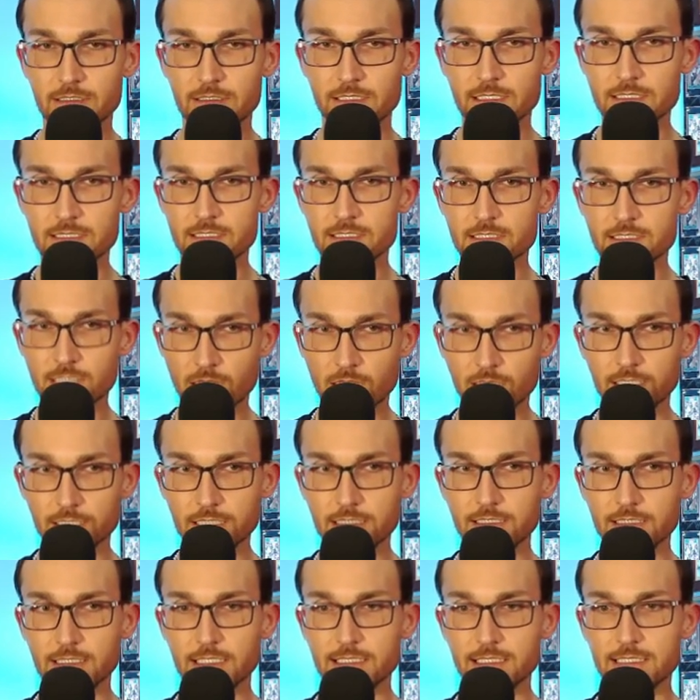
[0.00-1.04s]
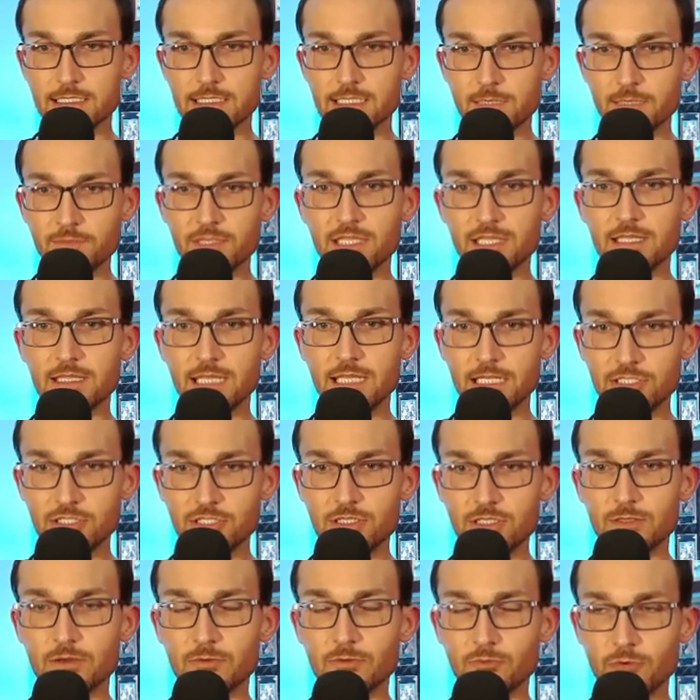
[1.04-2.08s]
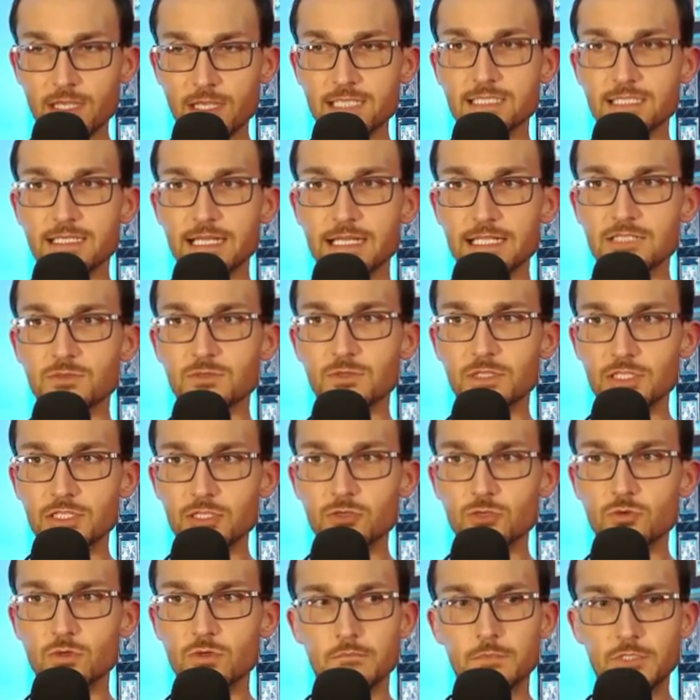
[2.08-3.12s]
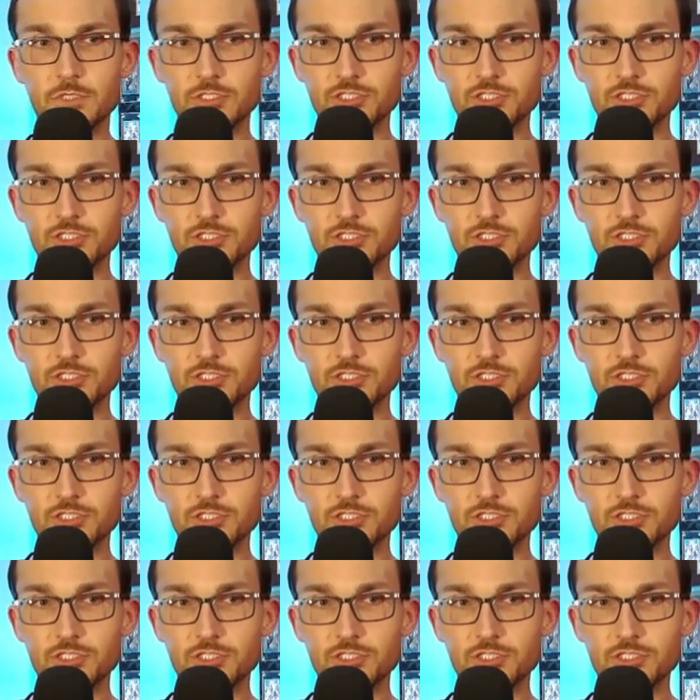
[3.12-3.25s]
It's solid. It's something that resonates with you.